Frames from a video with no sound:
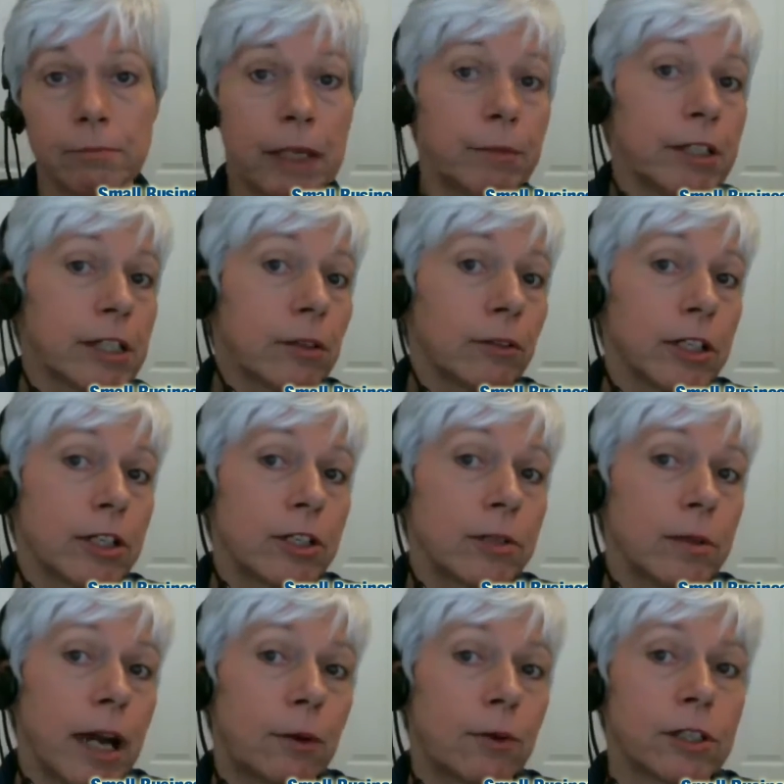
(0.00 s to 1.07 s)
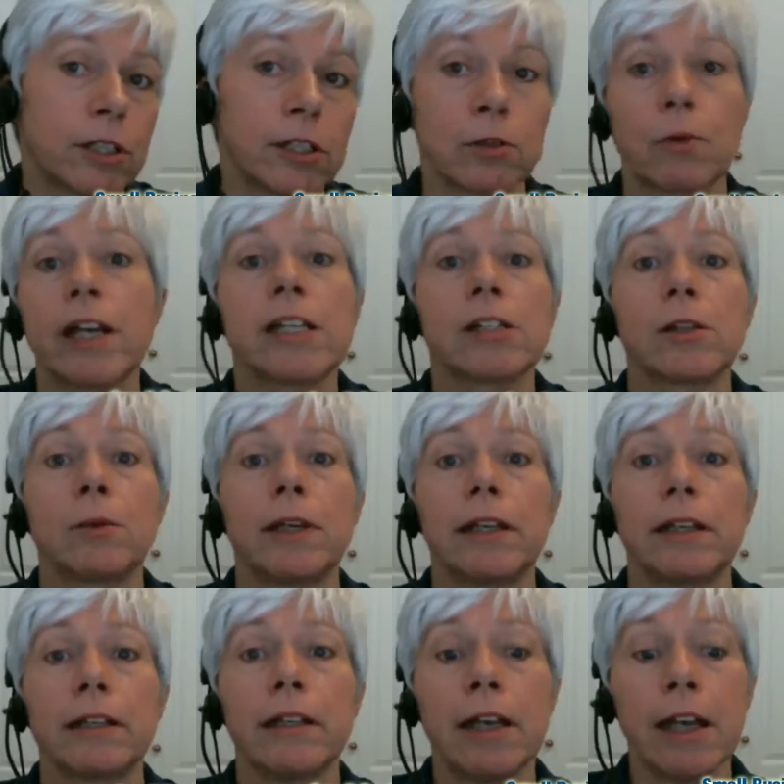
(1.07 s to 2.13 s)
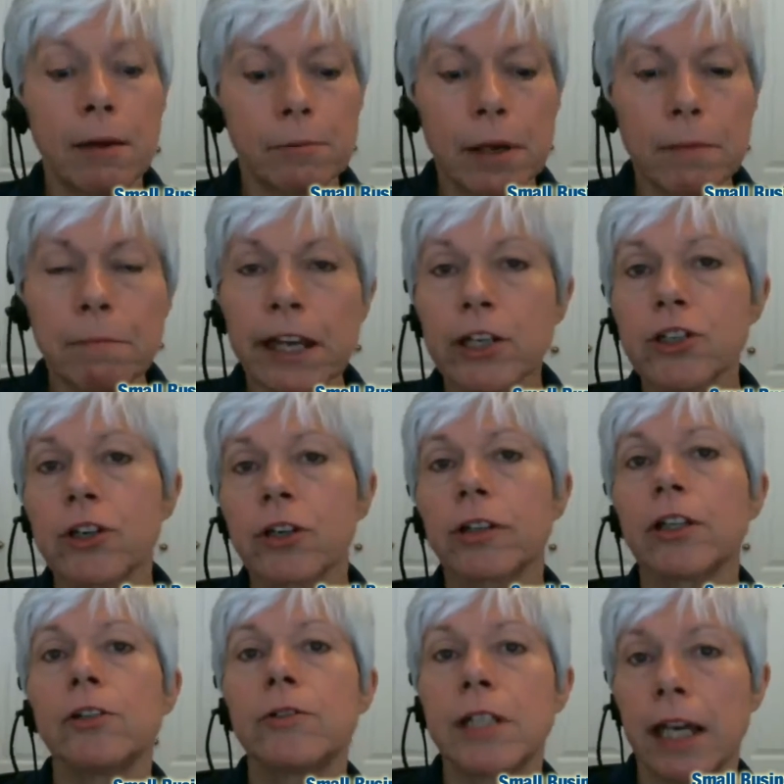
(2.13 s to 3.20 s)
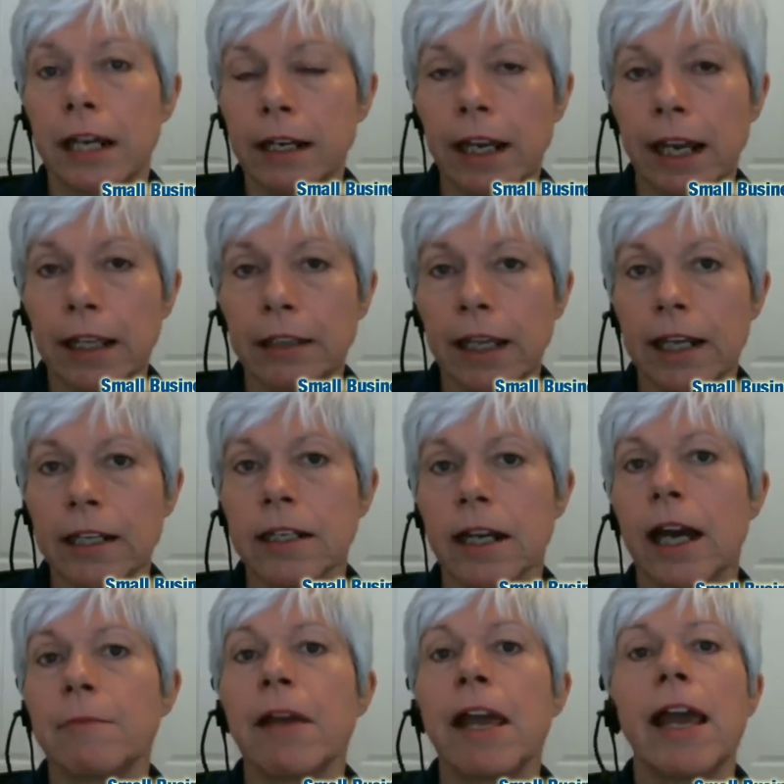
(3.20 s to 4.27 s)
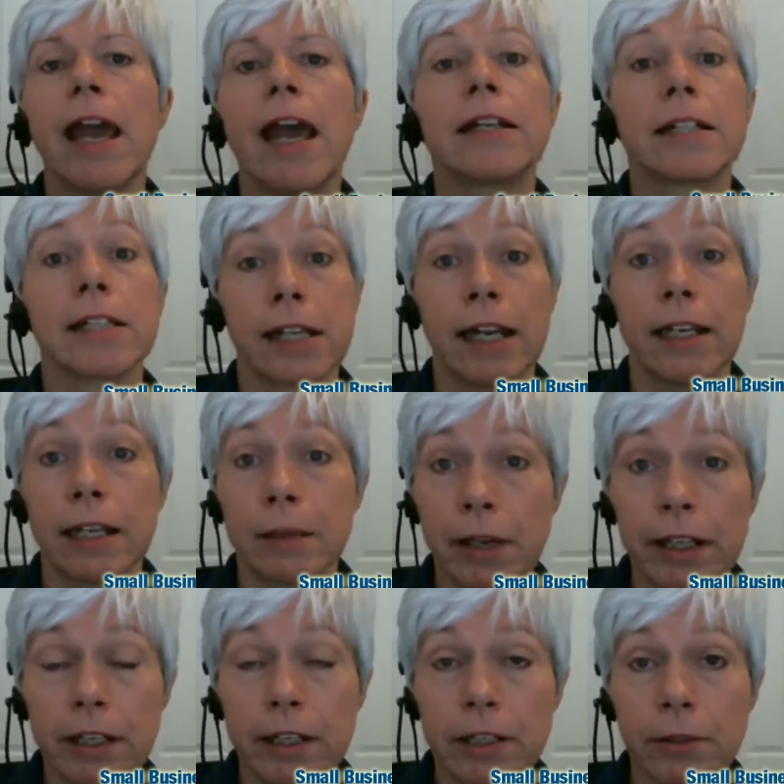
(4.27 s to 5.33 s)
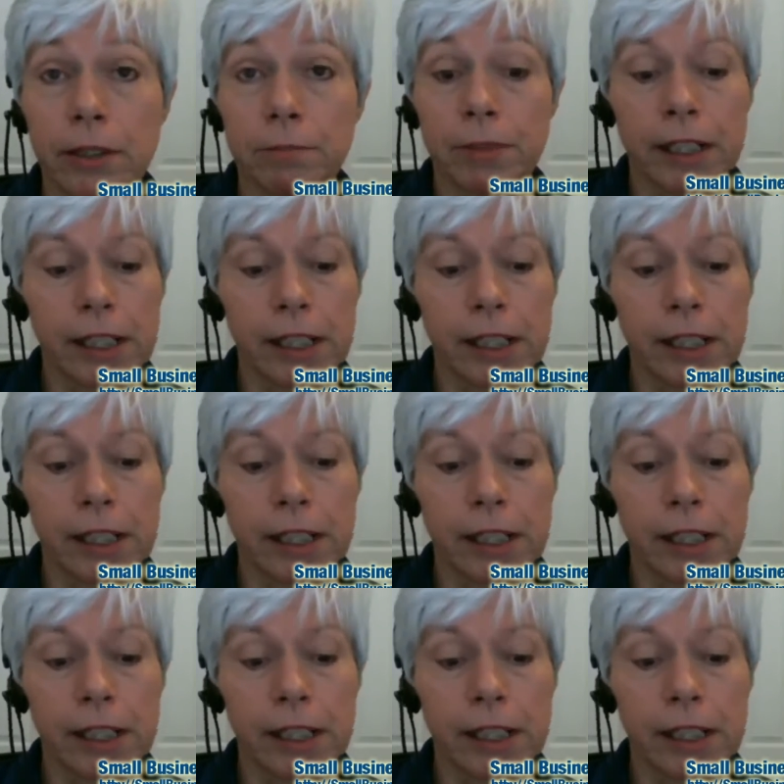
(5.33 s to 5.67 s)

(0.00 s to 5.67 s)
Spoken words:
Maybe it's only 2 hours twice a week, but make sure that you dedicate that time and stay committed to it.